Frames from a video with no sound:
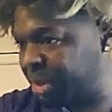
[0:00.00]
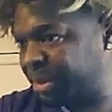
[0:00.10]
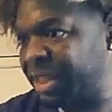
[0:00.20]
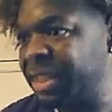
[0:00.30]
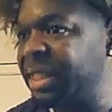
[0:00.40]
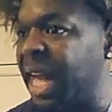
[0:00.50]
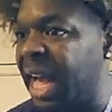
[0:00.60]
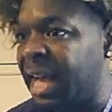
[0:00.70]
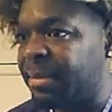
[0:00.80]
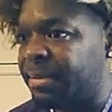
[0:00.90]
Put them to the
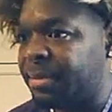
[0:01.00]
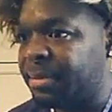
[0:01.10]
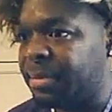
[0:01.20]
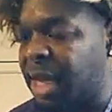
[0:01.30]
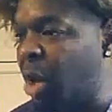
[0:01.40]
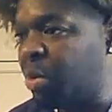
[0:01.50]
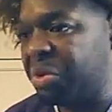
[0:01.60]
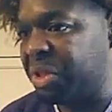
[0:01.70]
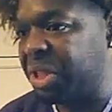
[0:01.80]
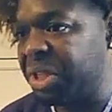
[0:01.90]
side. I
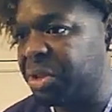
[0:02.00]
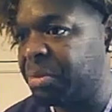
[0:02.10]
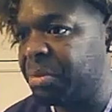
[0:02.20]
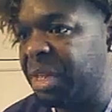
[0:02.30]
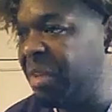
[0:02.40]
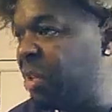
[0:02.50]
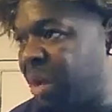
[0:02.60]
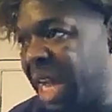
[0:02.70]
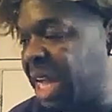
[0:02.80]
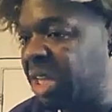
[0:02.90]
don't want to touch them,
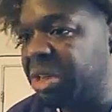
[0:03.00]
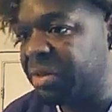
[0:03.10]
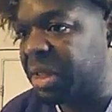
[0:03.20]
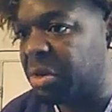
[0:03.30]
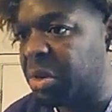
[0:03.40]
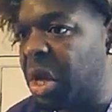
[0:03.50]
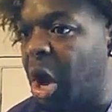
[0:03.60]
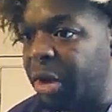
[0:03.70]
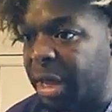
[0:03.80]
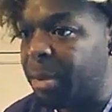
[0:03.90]
even though I got gloves on.
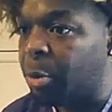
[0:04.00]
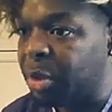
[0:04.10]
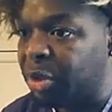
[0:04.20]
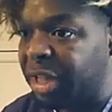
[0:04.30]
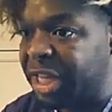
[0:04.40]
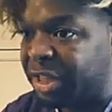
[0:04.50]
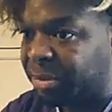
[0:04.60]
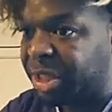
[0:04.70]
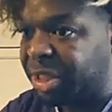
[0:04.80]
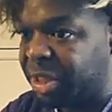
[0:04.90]
Okay, I'm going to open your
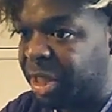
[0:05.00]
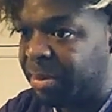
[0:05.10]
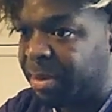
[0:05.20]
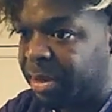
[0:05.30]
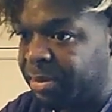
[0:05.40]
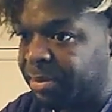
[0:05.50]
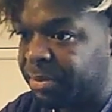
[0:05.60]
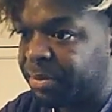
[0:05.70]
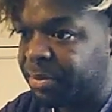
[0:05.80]
legs up just a little bit.